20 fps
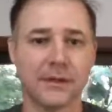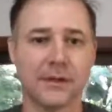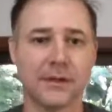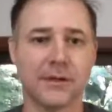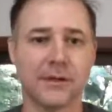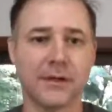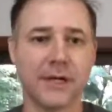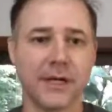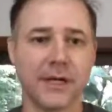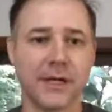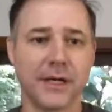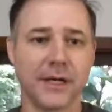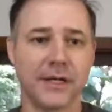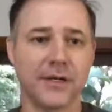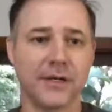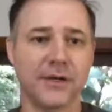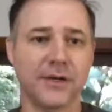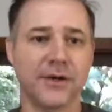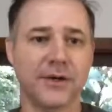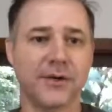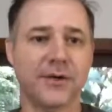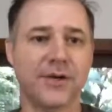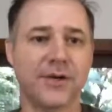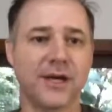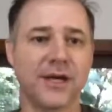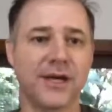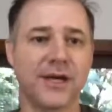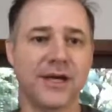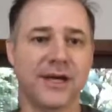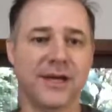All right.
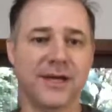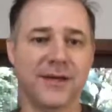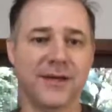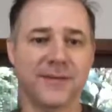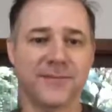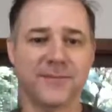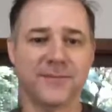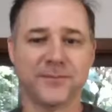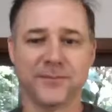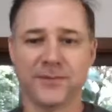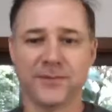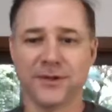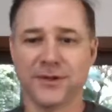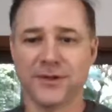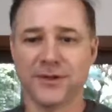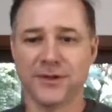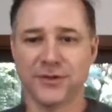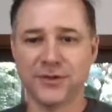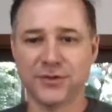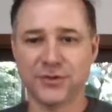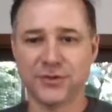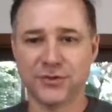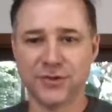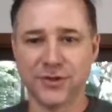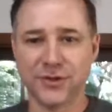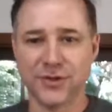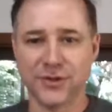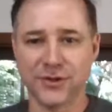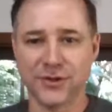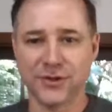Okay.
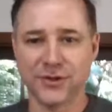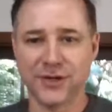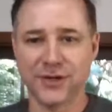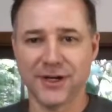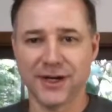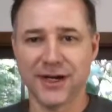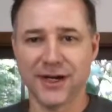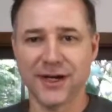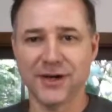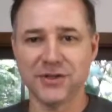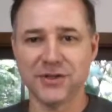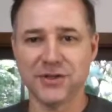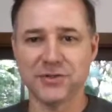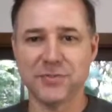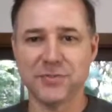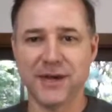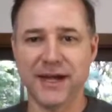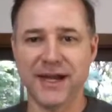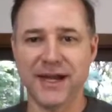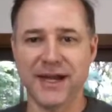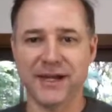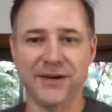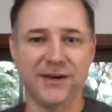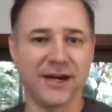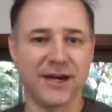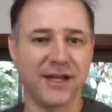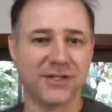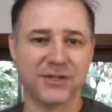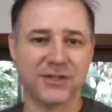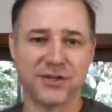So Audio's back. All
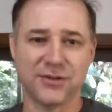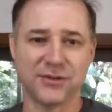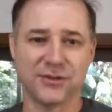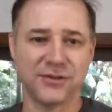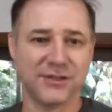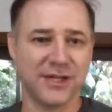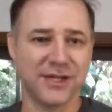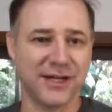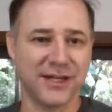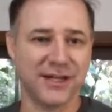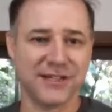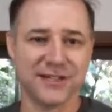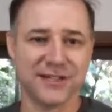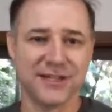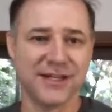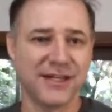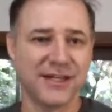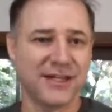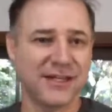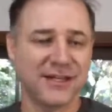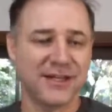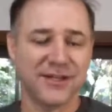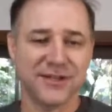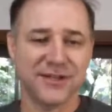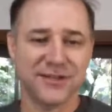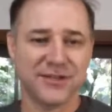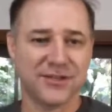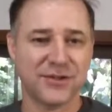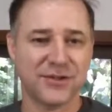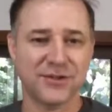right. So yes.
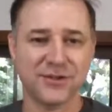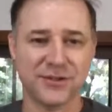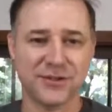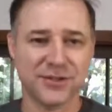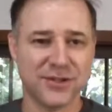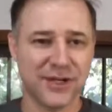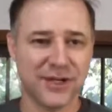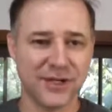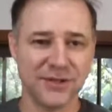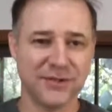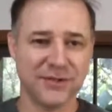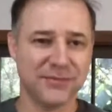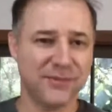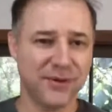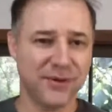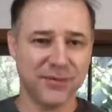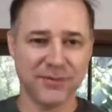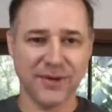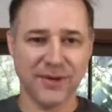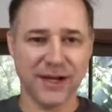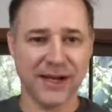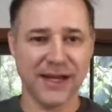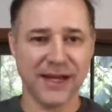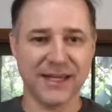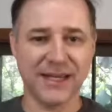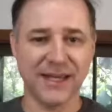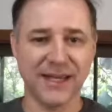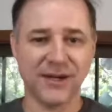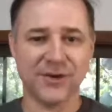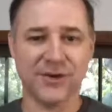So that I
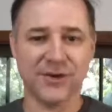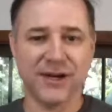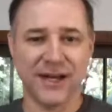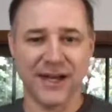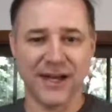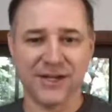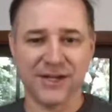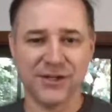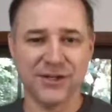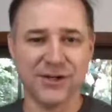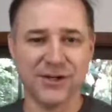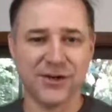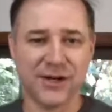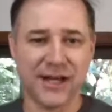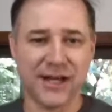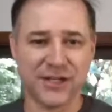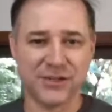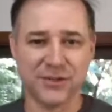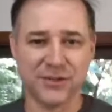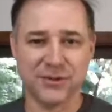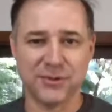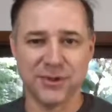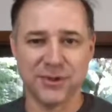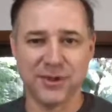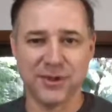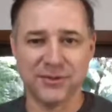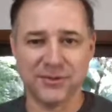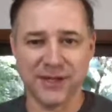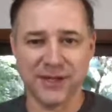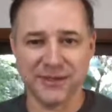couldn't connect to the
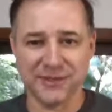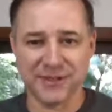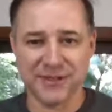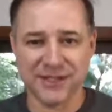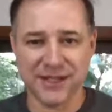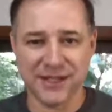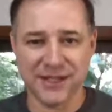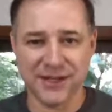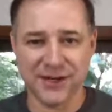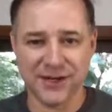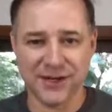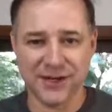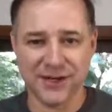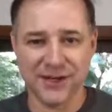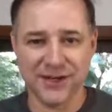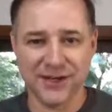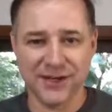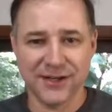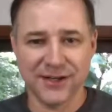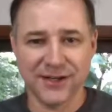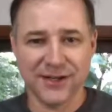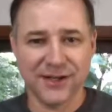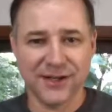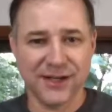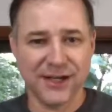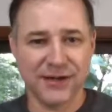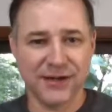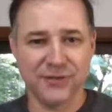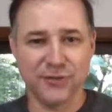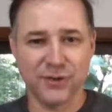room. Let me see here.
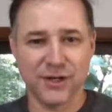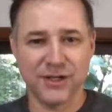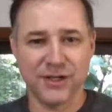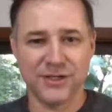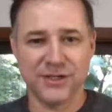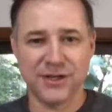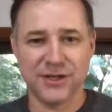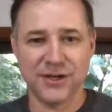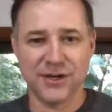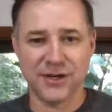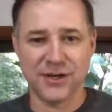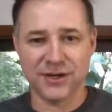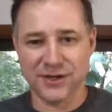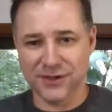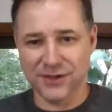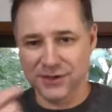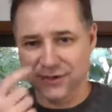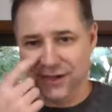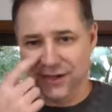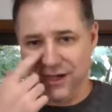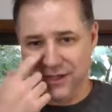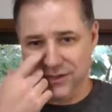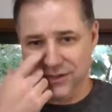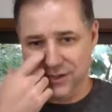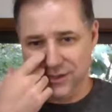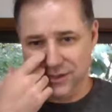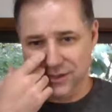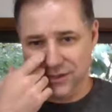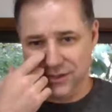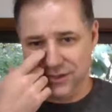Everyone is here. You guys
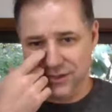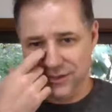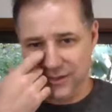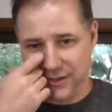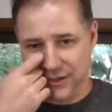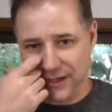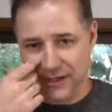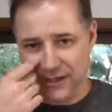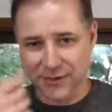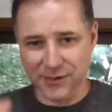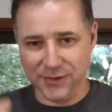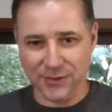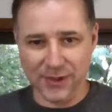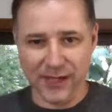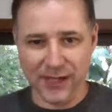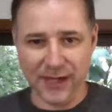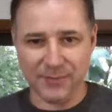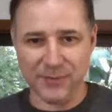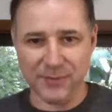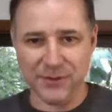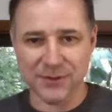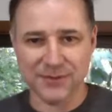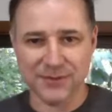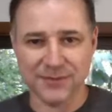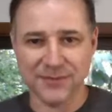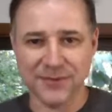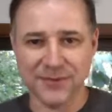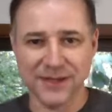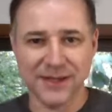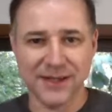couldn't. I don't know what happened.
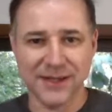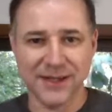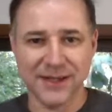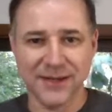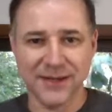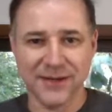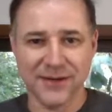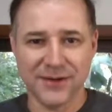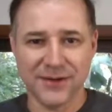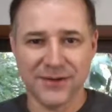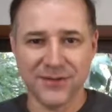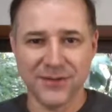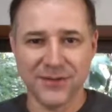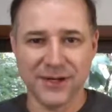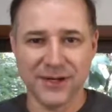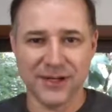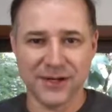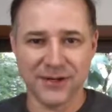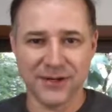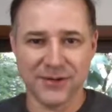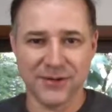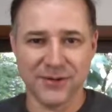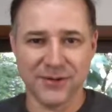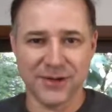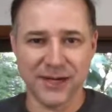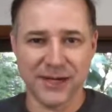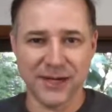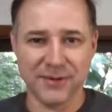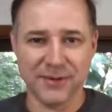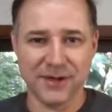Really, I don't know
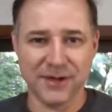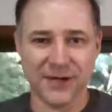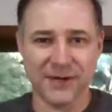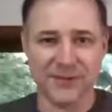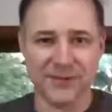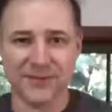what happened now.